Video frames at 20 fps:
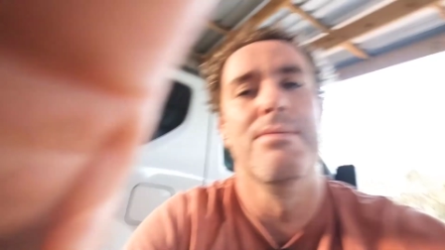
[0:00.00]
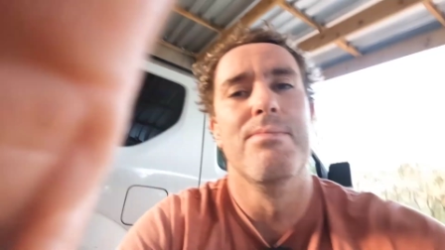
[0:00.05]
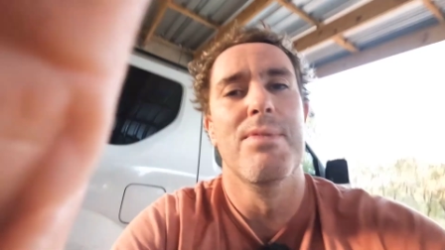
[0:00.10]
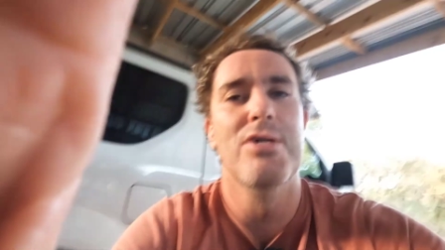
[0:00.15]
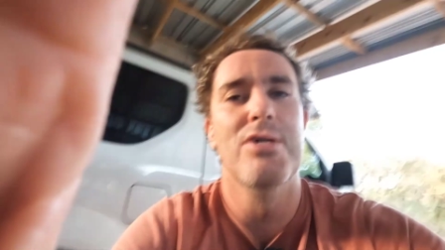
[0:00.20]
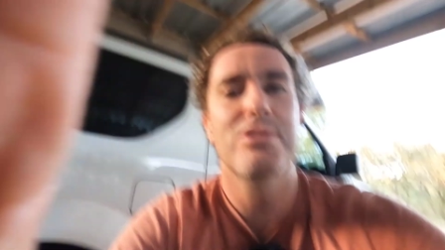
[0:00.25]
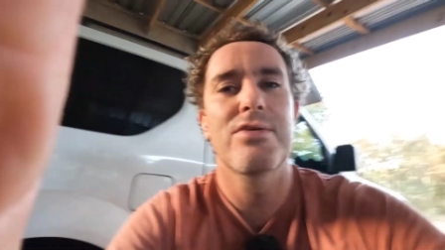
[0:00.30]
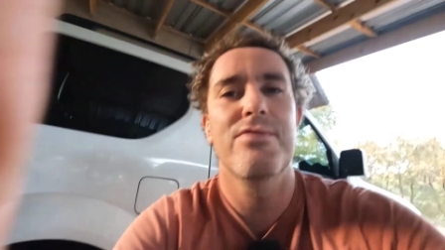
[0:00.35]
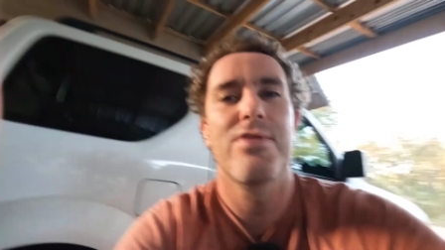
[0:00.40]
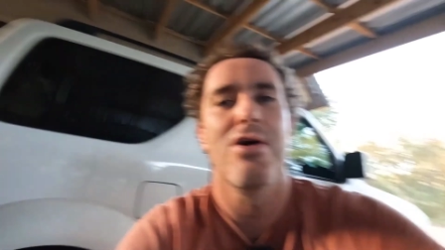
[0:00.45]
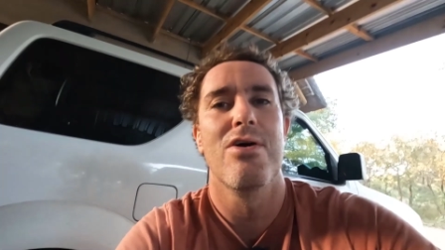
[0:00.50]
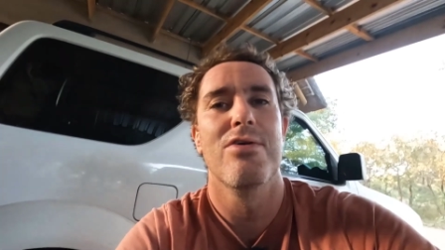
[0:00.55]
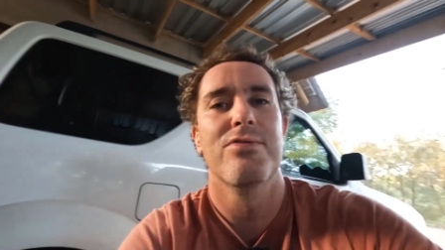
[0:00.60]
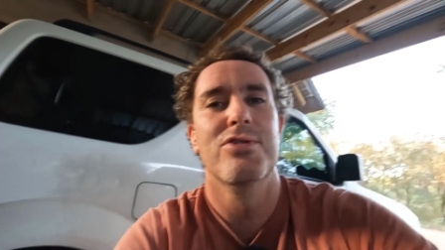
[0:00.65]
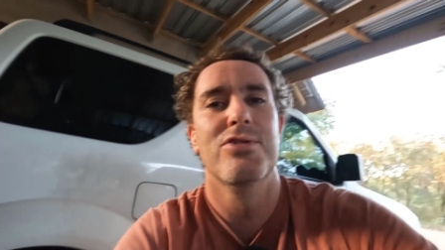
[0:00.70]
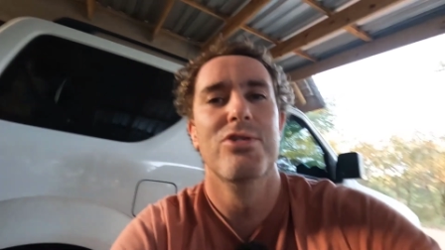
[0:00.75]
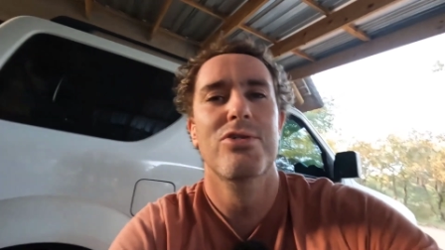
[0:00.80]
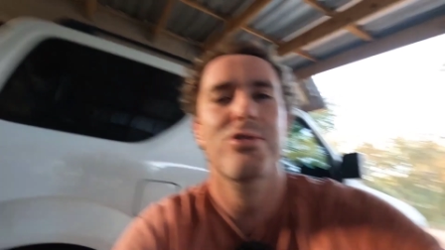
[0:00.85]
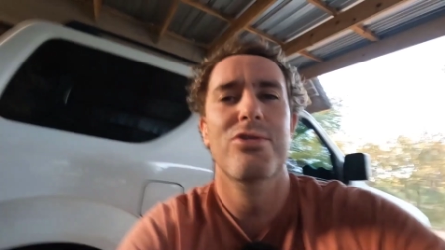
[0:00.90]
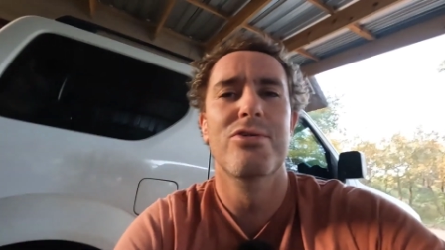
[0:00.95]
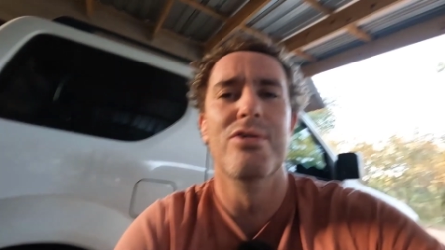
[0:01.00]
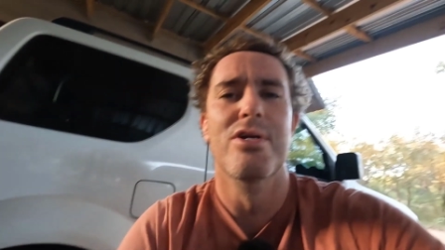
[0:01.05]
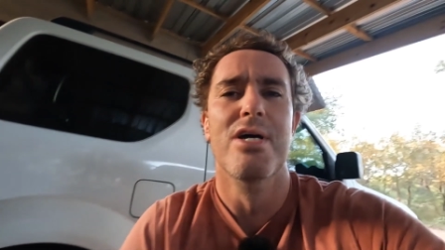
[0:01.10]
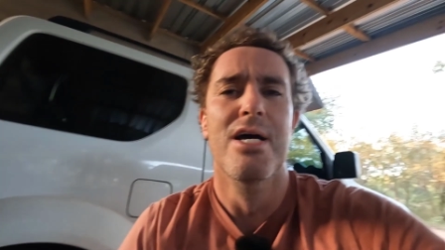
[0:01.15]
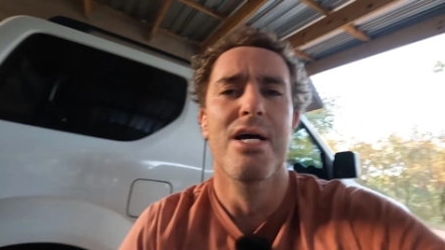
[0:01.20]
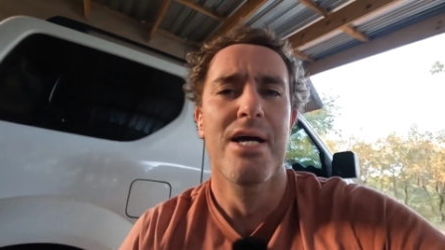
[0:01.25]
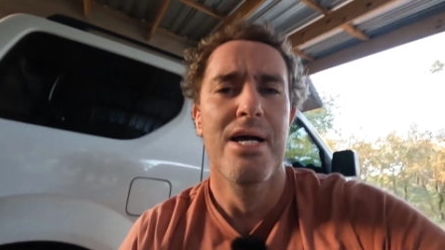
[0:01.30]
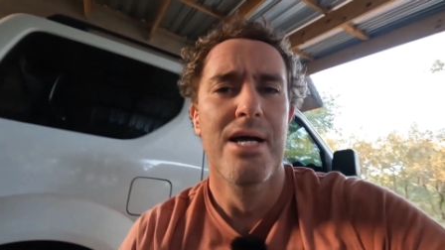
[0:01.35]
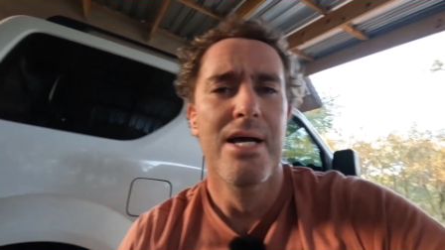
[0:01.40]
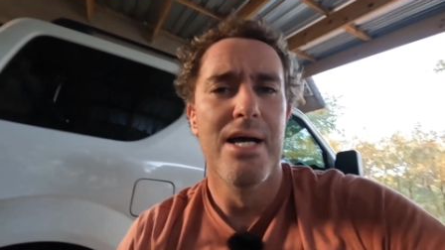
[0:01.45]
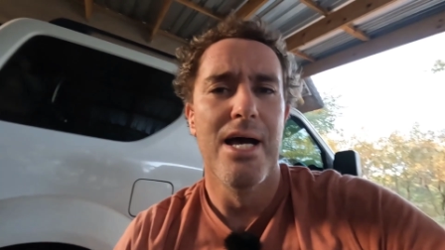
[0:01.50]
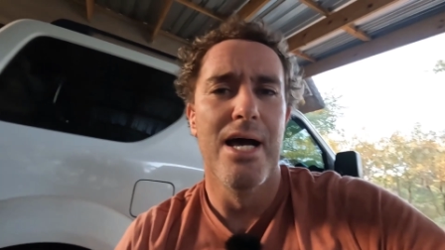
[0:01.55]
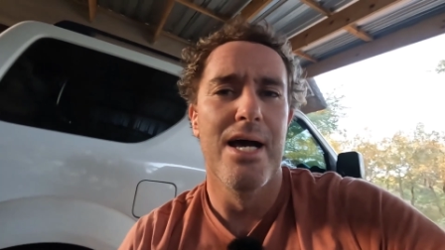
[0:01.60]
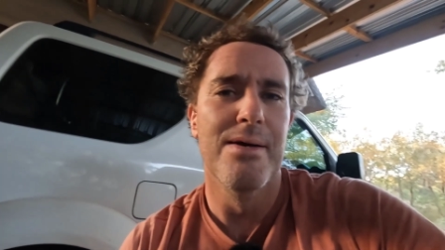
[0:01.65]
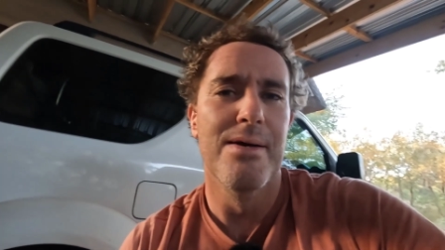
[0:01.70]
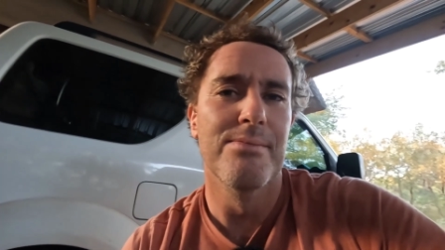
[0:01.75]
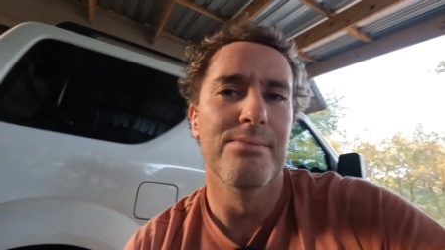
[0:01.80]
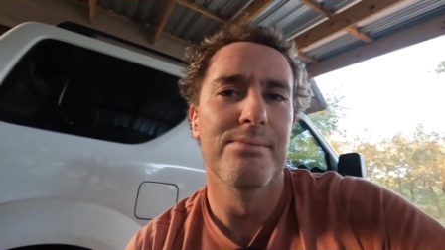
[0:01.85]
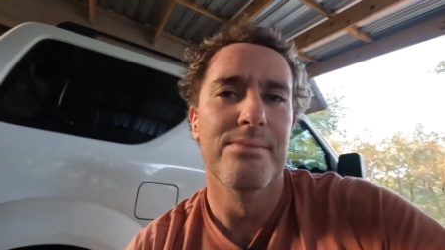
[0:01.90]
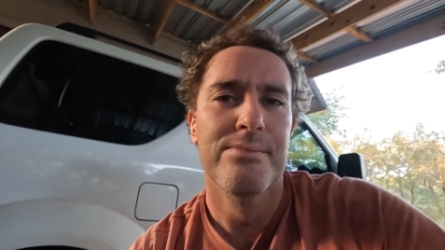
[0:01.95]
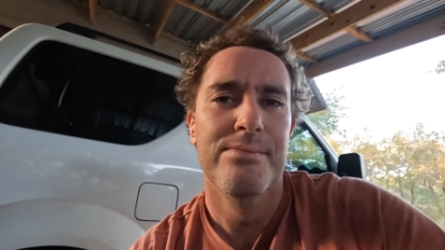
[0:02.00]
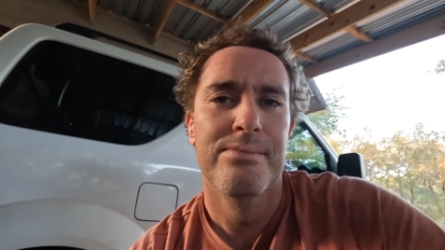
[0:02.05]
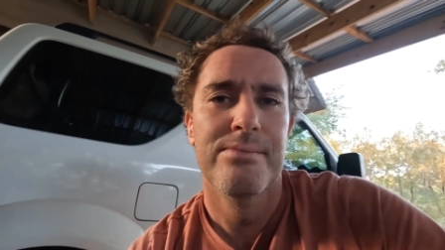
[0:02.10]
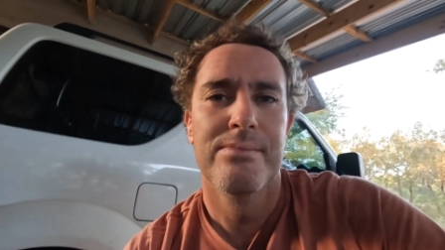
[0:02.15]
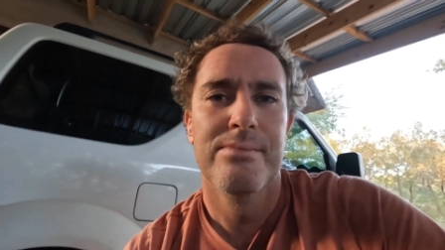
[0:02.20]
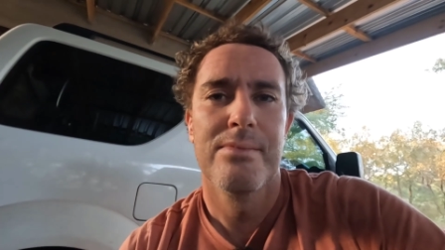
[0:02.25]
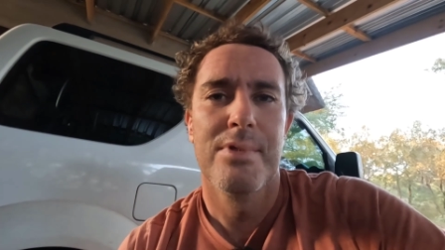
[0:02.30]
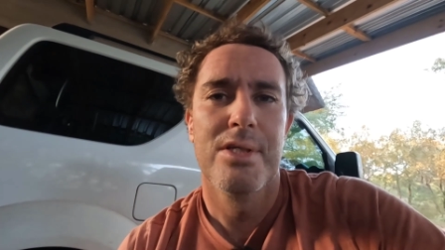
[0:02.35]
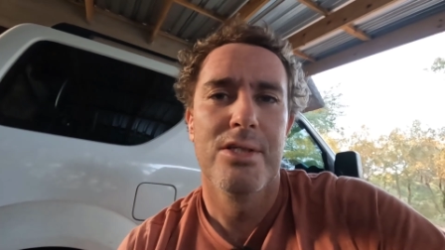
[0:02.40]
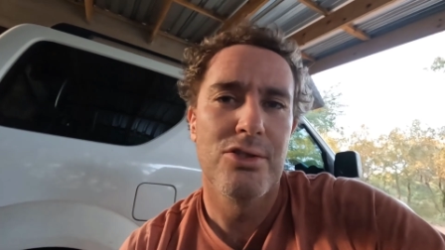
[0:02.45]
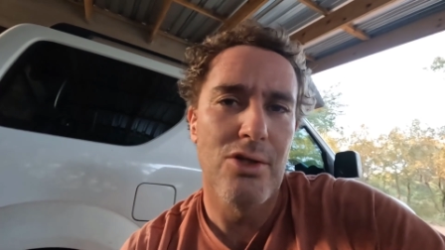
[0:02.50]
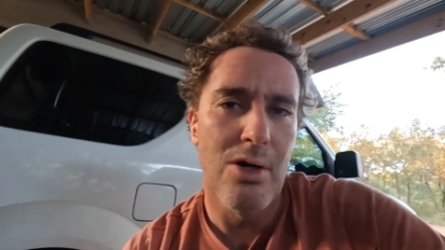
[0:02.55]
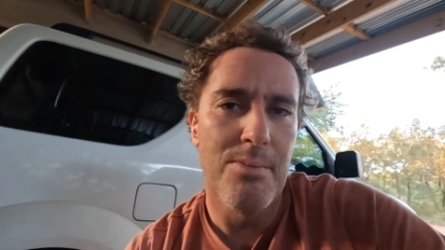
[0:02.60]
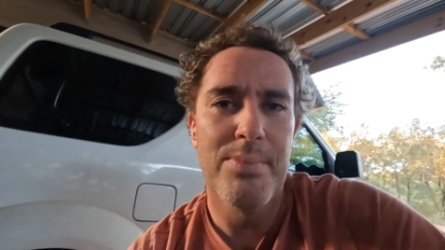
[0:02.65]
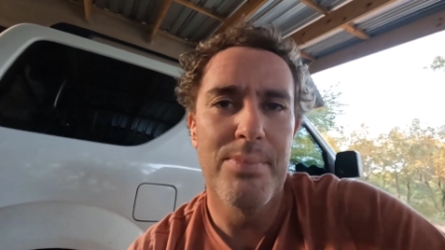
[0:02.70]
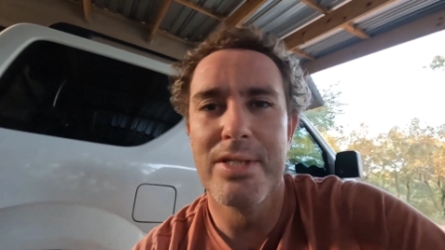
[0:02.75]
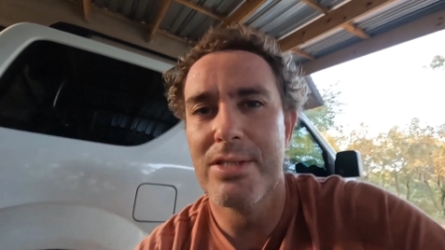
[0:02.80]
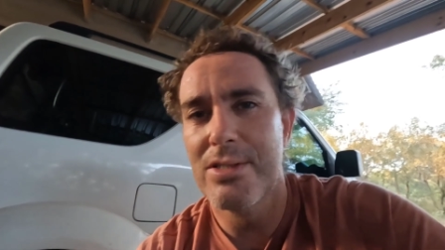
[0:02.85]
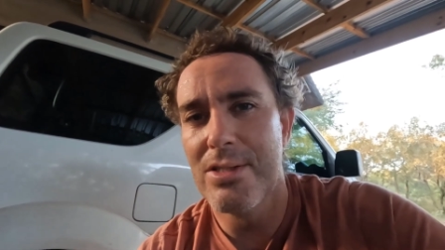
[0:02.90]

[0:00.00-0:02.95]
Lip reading: most of the afternoon stopping,